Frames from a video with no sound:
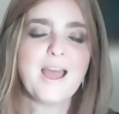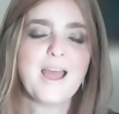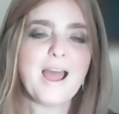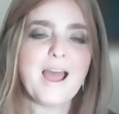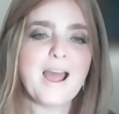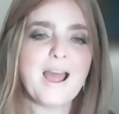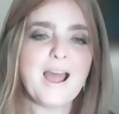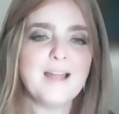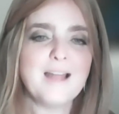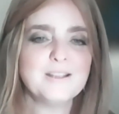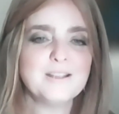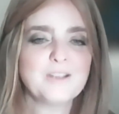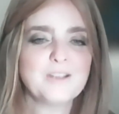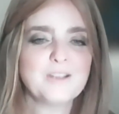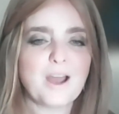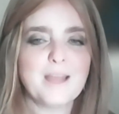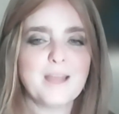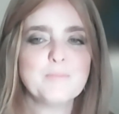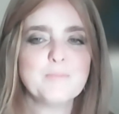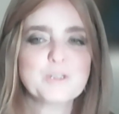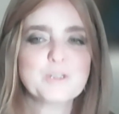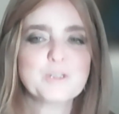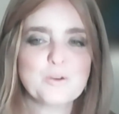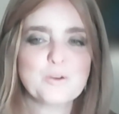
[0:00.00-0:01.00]
And I
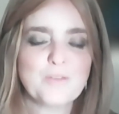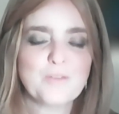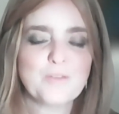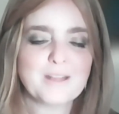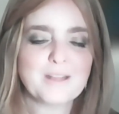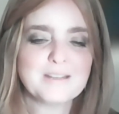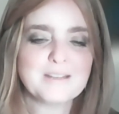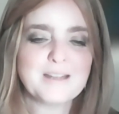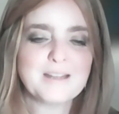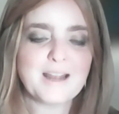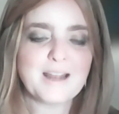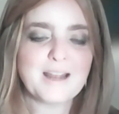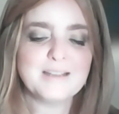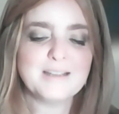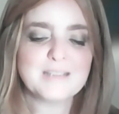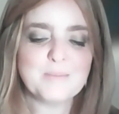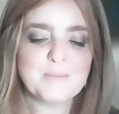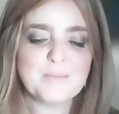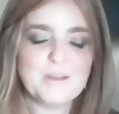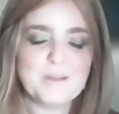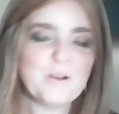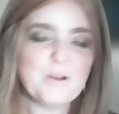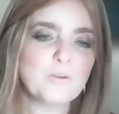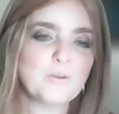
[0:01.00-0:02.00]
am sure that tonight is going
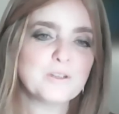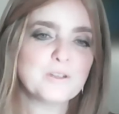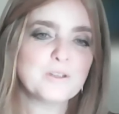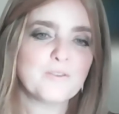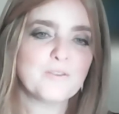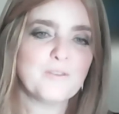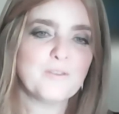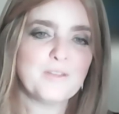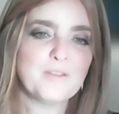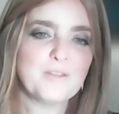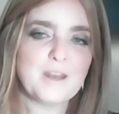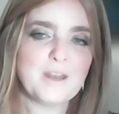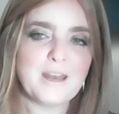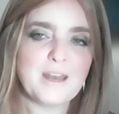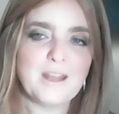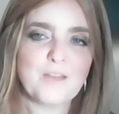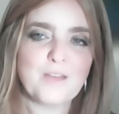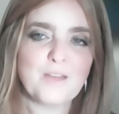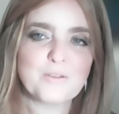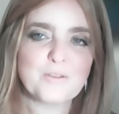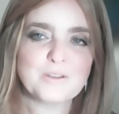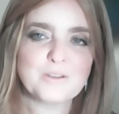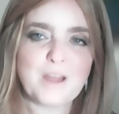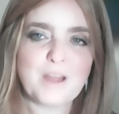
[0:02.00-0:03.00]
to be no different than any
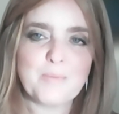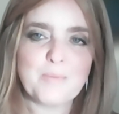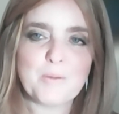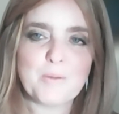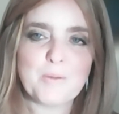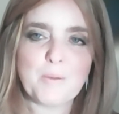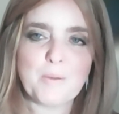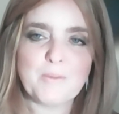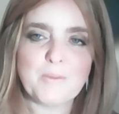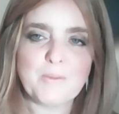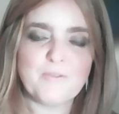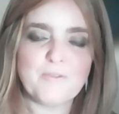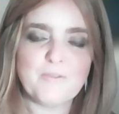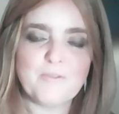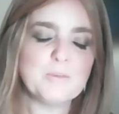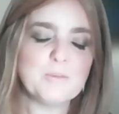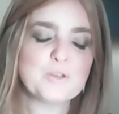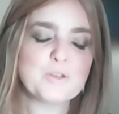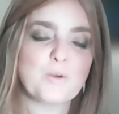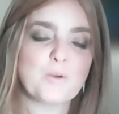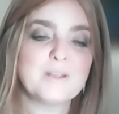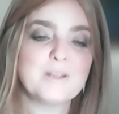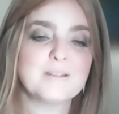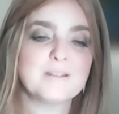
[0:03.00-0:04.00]
other time that Rabbi Friedman
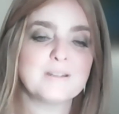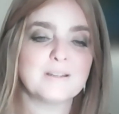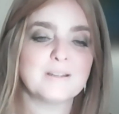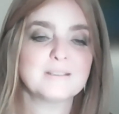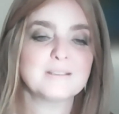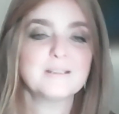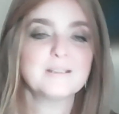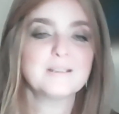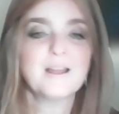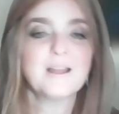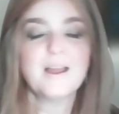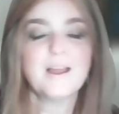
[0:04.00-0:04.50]
joins us.